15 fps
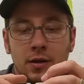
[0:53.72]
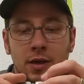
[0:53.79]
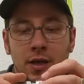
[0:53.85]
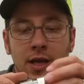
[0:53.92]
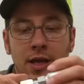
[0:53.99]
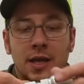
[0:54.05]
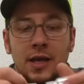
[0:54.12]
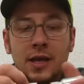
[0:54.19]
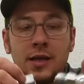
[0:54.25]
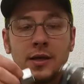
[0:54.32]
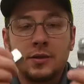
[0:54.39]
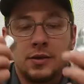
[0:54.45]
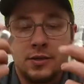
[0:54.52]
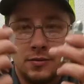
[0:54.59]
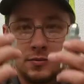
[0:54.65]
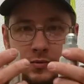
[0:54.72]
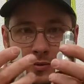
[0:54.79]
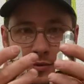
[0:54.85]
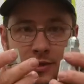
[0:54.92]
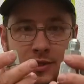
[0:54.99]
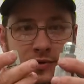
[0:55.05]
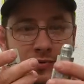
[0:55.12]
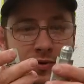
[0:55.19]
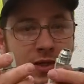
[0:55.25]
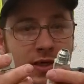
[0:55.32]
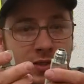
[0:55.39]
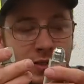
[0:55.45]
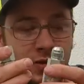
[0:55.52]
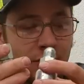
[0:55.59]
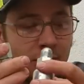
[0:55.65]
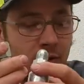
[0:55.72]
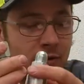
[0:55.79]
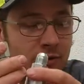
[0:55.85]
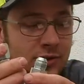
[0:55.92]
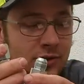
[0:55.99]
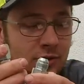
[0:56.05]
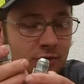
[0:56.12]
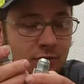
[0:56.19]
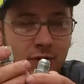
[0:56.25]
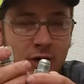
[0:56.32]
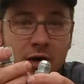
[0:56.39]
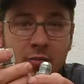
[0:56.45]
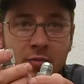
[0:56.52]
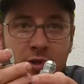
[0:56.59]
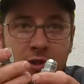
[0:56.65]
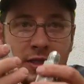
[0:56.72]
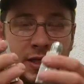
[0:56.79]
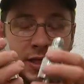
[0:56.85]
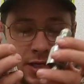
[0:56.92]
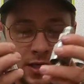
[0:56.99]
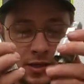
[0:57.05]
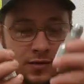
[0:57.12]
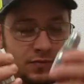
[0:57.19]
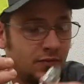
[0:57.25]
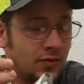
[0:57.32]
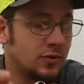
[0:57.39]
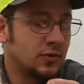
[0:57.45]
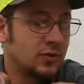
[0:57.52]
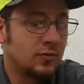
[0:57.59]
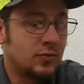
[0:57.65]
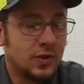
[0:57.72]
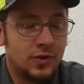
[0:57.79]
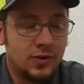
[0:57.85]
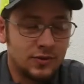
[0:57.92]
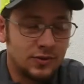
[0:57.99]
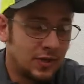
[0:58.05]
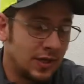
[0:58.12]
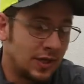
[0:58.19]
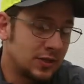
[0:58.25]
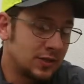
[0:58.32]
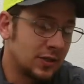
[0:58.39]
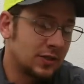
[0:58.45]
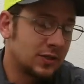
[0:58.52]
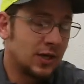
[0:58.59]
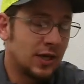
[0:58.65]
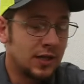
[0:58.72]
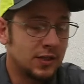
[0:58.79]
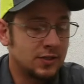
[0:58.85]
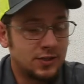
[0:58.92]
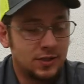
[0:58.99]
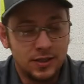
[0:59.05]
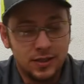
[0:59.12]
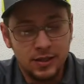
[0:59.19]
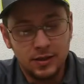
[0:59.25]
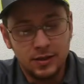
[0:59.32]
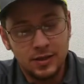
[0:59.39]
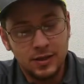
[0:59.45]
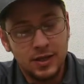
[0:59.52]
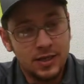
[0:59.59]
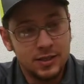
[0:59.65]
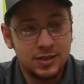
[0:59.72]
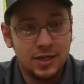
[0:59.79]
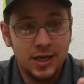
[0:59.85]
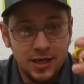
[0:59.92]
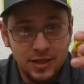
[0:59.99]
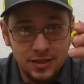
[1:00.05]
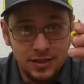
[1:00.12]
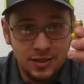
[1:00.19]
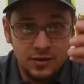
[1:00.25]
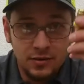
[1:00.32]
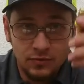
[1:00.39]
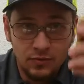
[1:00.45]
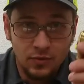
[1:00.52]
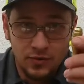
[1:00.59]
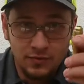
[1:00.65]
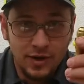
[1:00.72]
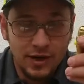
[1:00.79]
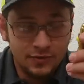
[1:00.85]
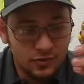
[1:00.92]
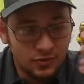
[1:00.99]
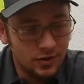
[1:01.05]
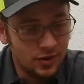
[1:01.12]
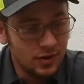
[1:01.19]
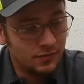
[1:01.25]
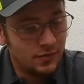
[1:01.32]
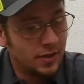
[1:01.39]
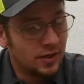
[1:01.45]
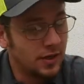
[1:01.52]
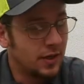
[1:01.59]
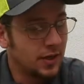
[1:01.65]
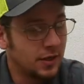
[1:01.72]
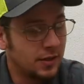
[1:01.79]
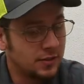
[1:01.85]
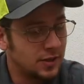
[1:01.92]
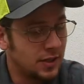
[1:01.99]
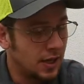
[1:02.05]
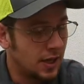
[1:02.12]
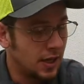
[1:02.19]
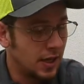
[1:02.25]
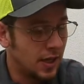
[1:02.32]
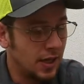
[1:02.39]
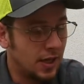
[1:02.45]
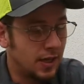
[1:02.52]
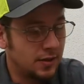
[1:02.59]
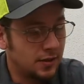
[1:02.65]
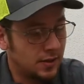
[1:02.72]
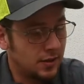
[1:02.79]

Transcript: And these fittings are also commonly confused with things such as SAE 45 degree fittings and